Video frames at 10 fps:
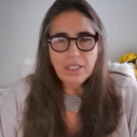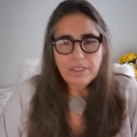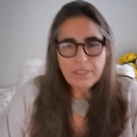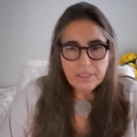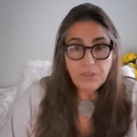
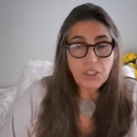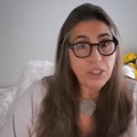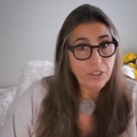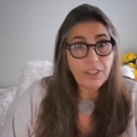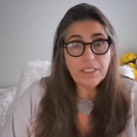So if you're
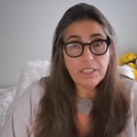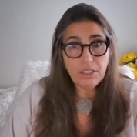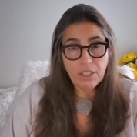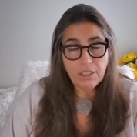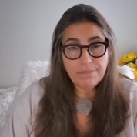curious at
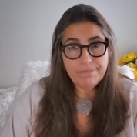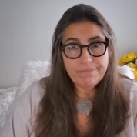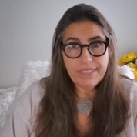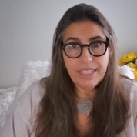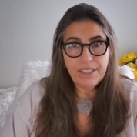all
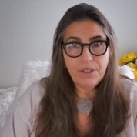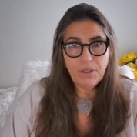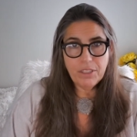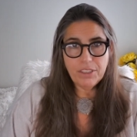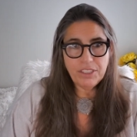and you
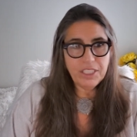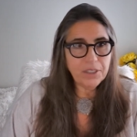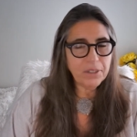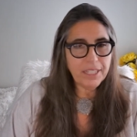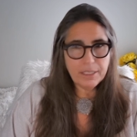want
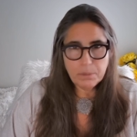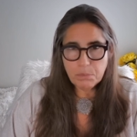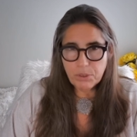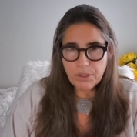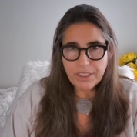to
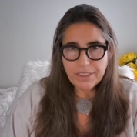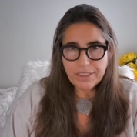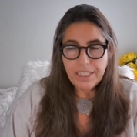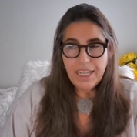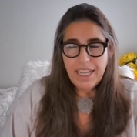explore this,
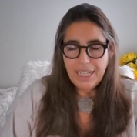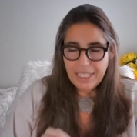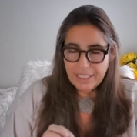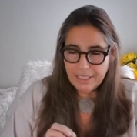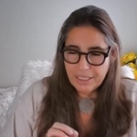
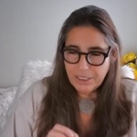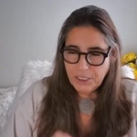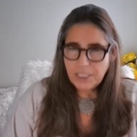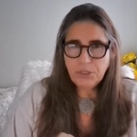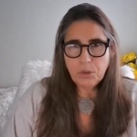and
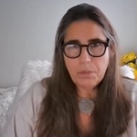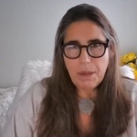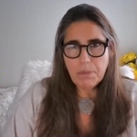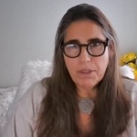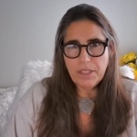just
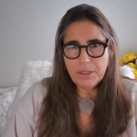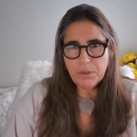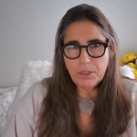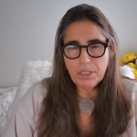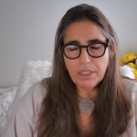remember this
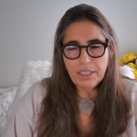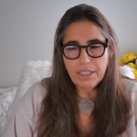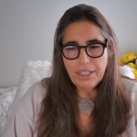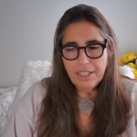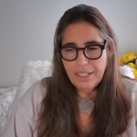work,
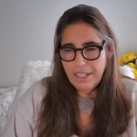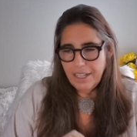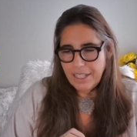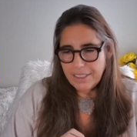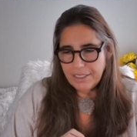
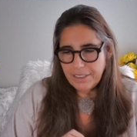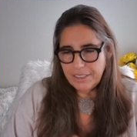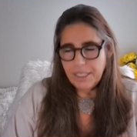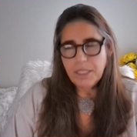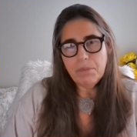as I
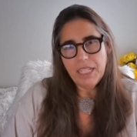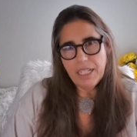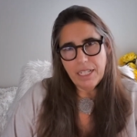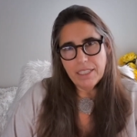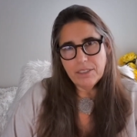said at the
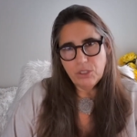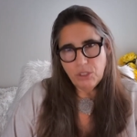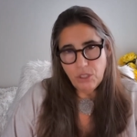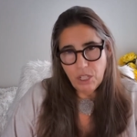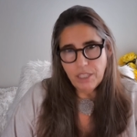beginning, is
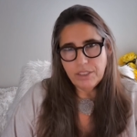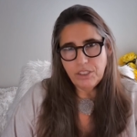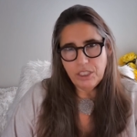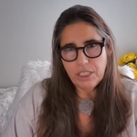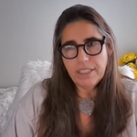not
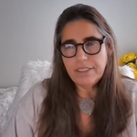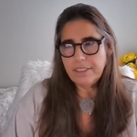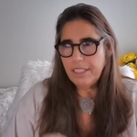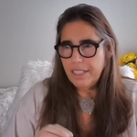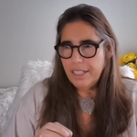
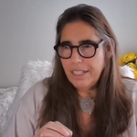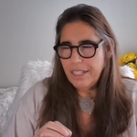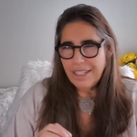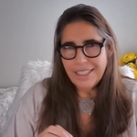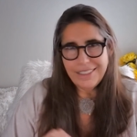just
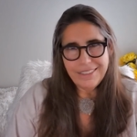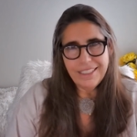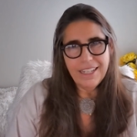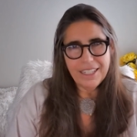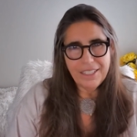I,
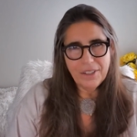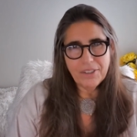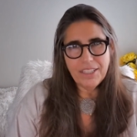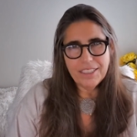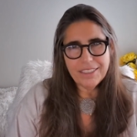I go
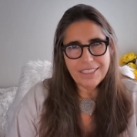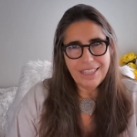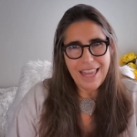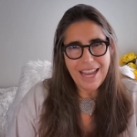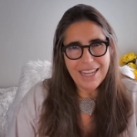to this
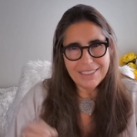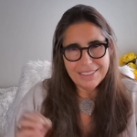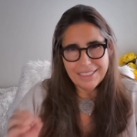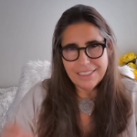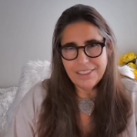class
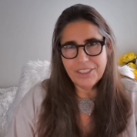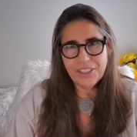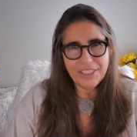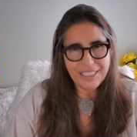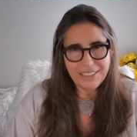and I
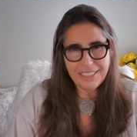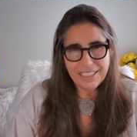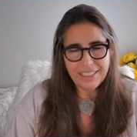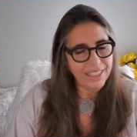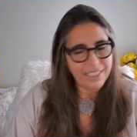learn this
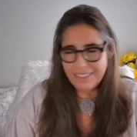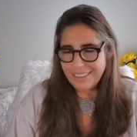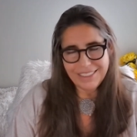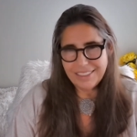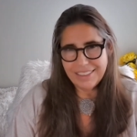technique.
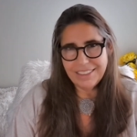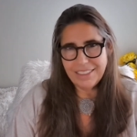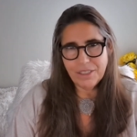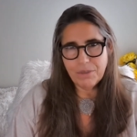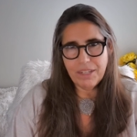This isn't
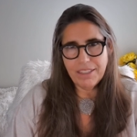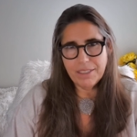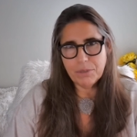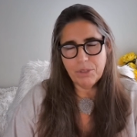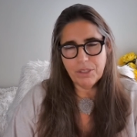the way
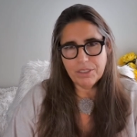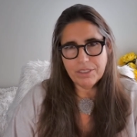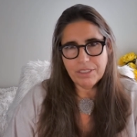this works.